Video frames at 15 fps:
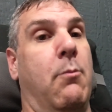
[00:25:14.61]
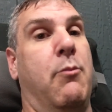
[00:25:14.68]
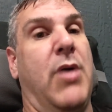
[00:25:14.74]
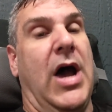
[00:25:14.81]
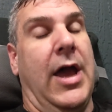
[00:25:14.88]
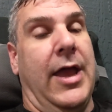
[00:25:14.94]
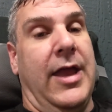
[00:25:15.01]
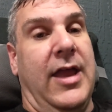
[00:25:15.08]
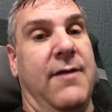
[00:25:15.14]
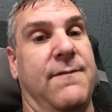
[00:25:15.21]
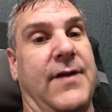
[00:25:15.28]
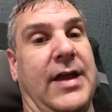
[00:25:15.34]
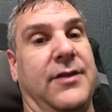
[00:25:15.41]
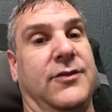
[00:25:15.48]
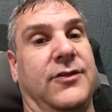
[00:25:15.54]
But
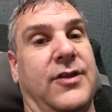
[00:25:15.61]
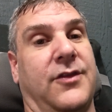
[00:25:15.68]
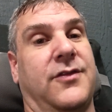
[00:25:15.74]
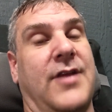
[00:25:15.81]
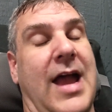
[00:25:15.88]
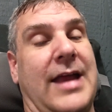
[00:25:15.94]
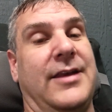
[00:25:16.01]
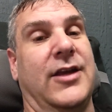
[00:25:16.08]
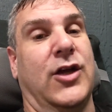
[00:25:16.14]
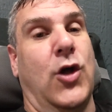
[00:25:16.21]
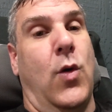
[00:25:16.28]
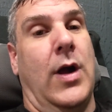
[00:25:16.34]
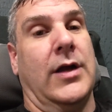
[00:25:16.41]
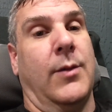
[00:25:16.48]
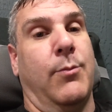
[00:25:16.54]
if I decide to
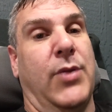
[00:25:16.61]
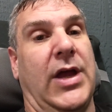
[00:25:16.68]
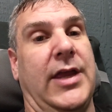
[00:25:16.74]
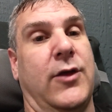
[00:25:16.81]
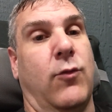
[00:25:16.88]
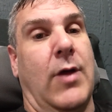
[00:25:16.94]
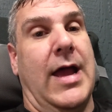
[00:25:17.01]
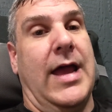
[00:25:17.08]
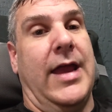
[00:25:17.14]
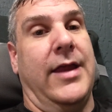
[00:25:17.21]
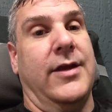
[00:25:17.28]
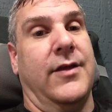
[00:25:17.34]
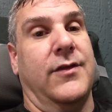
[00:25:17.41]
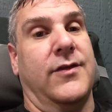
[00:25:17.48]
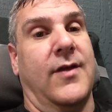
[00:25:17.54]
go on a bike
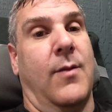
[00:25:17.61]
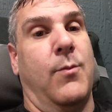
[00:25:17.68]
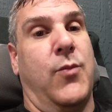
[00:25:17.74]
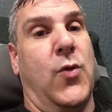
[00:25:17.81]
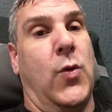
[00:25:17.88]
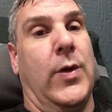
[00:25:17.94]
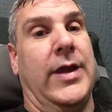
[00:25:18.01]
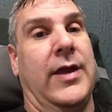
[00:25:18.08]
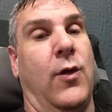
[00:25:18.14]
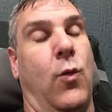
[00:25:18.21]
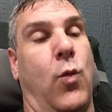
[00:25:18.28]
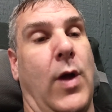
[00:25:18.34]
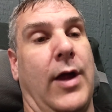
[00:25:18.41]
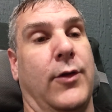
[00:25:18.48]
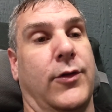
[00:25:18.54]
ride at some
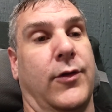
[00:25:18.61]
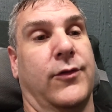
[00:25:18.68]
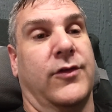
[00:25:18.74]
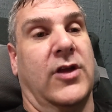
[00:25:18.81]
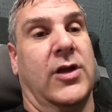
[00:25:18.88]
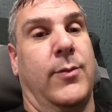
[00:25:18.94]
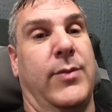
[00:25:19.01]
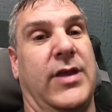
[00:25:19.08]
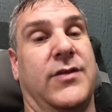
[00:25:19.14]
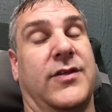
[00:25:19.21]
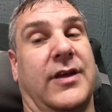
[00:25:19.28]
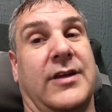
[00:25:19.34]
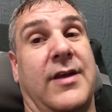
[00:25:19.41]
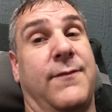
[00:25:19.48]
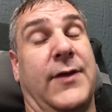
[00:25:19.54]
point where there's going to be
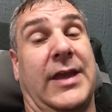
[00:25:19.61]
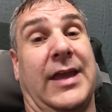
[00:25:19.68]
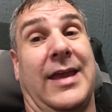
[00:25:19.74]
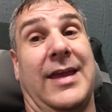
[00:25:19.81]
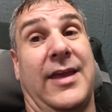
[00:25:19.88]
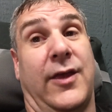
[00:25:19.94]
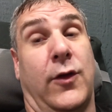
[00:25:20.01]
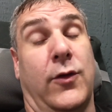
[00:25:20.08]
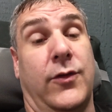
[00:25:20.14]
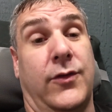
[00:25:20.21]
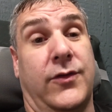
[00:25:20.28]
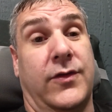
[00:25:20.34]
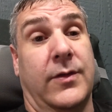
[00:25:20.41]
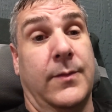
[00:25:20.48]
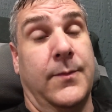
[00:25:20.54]
significant
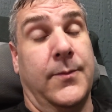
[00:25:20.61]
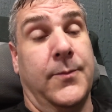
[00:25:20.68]
hills,